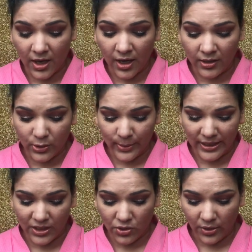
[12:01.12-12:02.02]
tongue
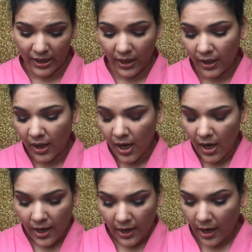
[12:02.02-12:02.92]
twisting
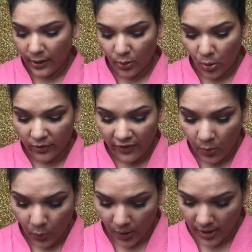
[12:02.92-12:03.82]
kind of
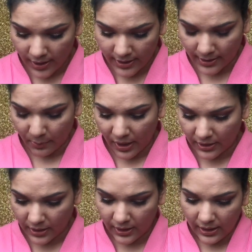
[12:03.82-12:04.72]
words,
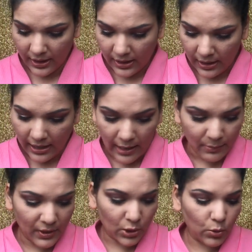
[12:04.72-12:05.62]
but
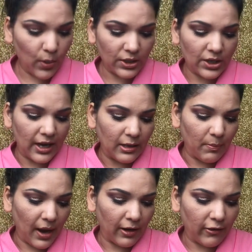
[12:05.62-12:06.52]
let me swatch at the
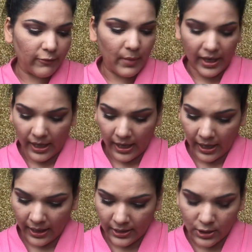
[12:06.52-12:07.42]
back of my
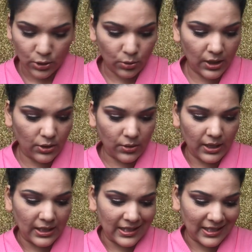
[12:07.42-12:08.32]
hand so that you
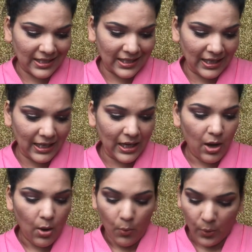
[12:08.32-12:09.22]
can see
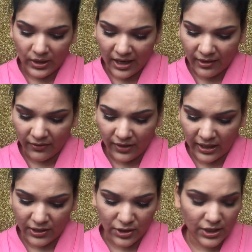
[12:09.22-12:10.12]
what kind of
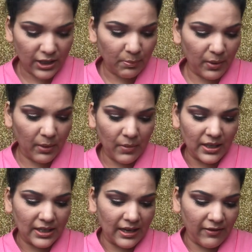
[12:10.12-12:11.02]
glitters and
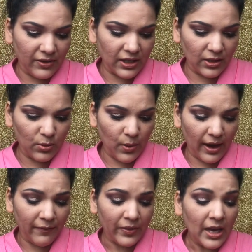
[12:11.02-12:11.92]
pigments and everything you
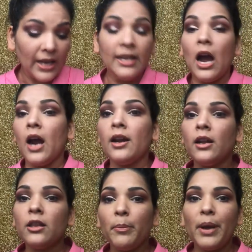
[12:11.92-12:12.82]
have. Yeah,
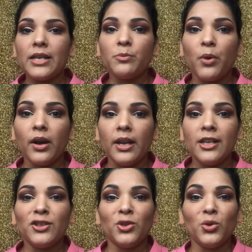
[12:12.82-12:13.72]
another best part
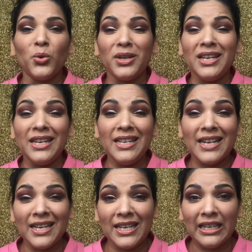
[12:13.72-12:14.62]
is you don't need
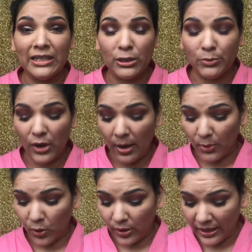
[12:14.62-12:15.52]
any glitter
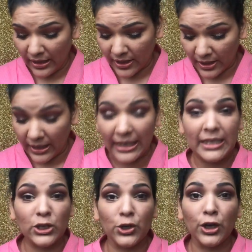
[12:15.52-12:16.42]
primer or
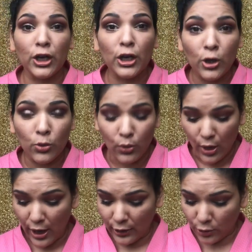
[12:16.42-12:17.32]
glitter glue
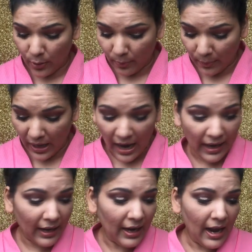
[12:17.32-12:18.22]
to
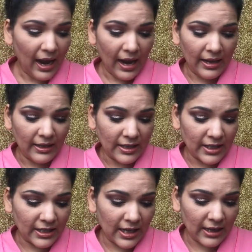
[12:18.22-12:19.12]
apply, and
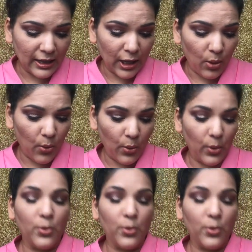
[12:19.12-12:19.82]
still they go